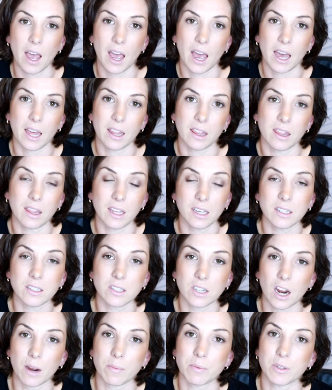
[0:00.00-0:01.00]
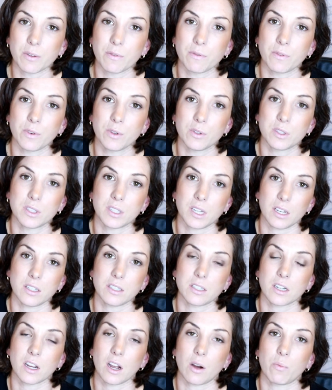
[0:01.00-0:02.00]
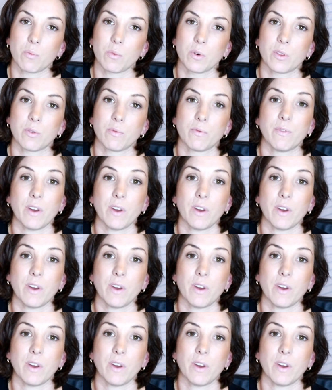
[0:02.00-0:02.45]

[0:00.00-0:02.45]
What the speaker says: And these types of foods tend to come with